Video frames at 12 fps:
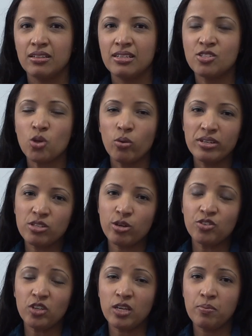It's always
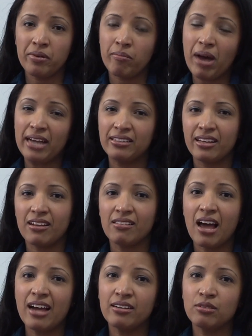good to keep in mind that a
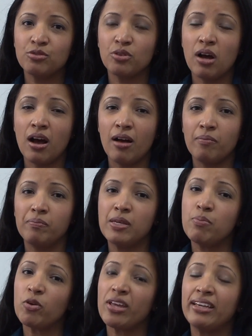lot of
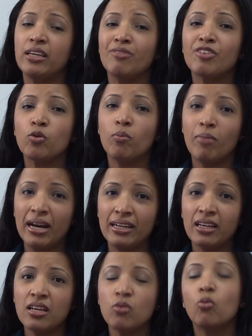people that give you
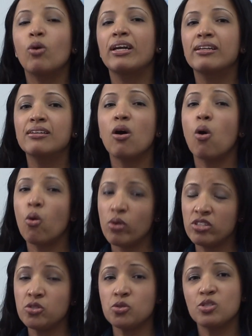money want
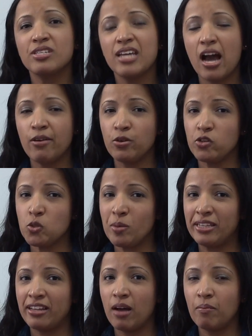always to see how you
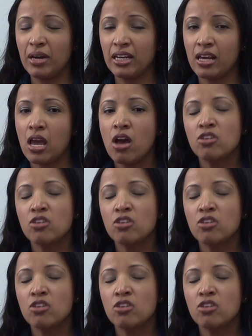spend that money.